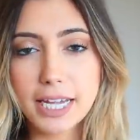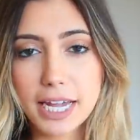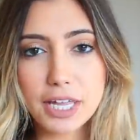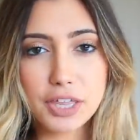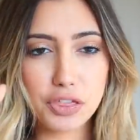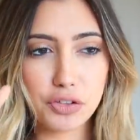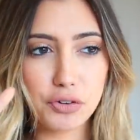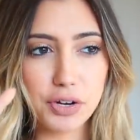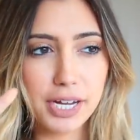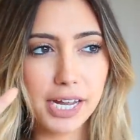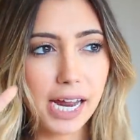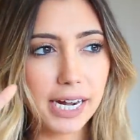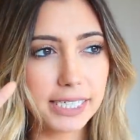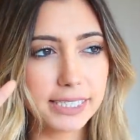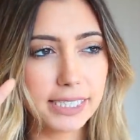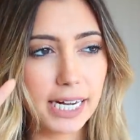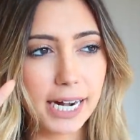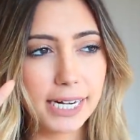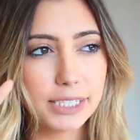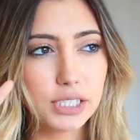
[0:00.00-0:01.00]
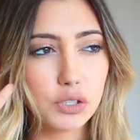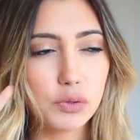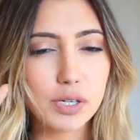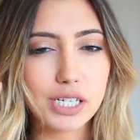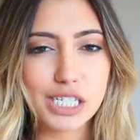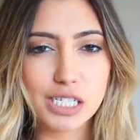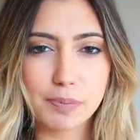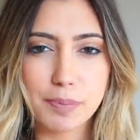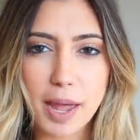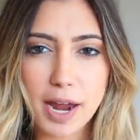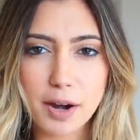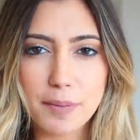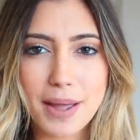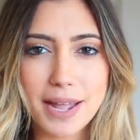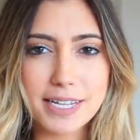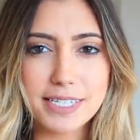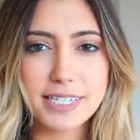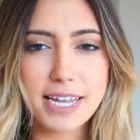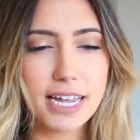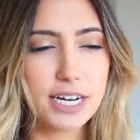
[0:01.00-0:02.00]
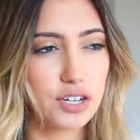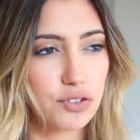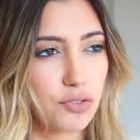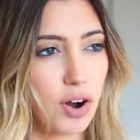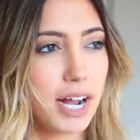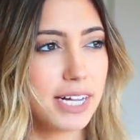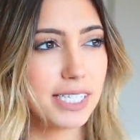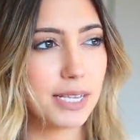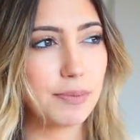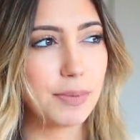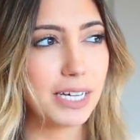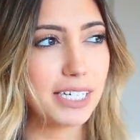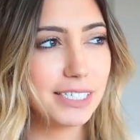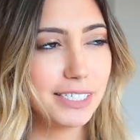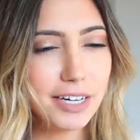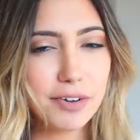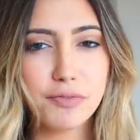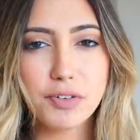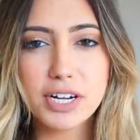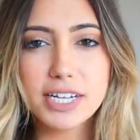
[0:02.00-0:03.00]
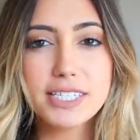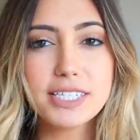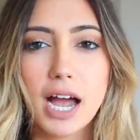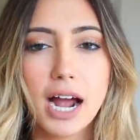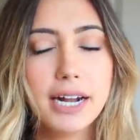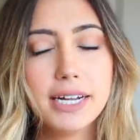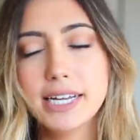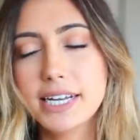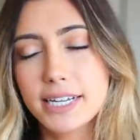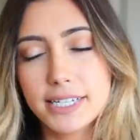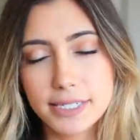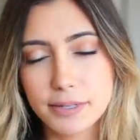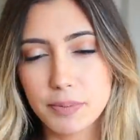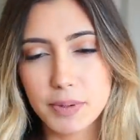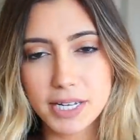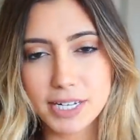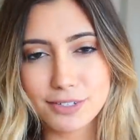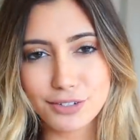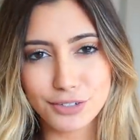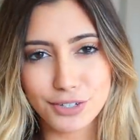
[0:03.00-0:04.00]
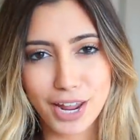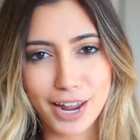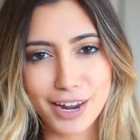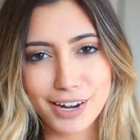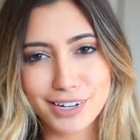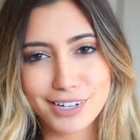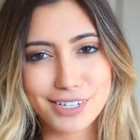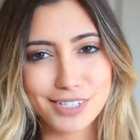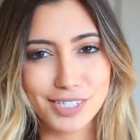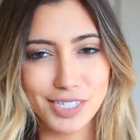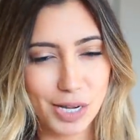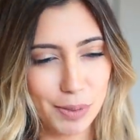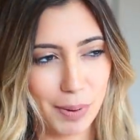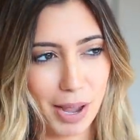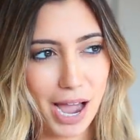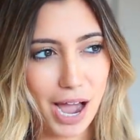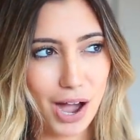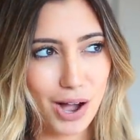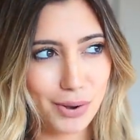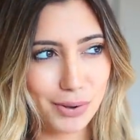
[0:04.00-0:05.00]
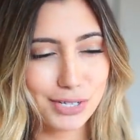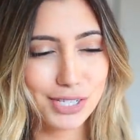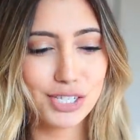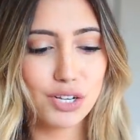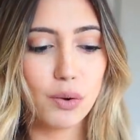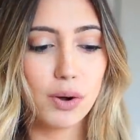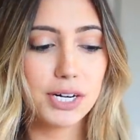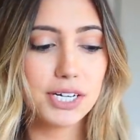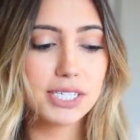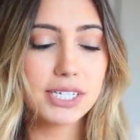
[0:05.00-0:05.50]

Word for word: Day three, I decided to experiment and try something different. I needed to be entertained somehow, so I